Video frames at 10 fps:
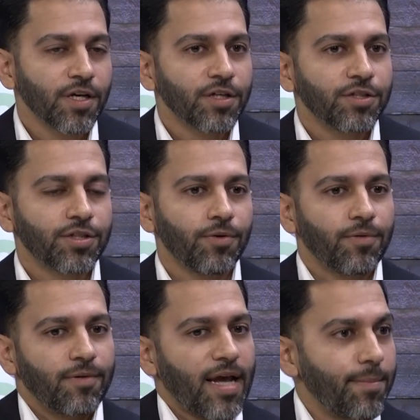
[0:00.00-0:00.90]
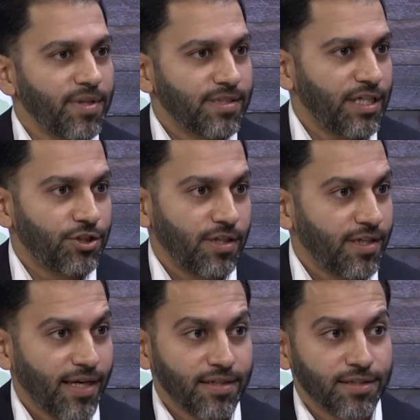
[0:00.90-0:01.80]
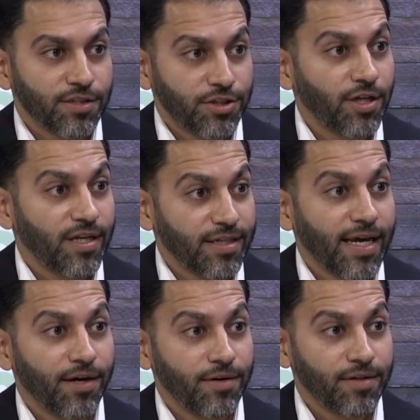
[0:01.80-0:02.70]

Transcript: So embolization, again, is shutting down,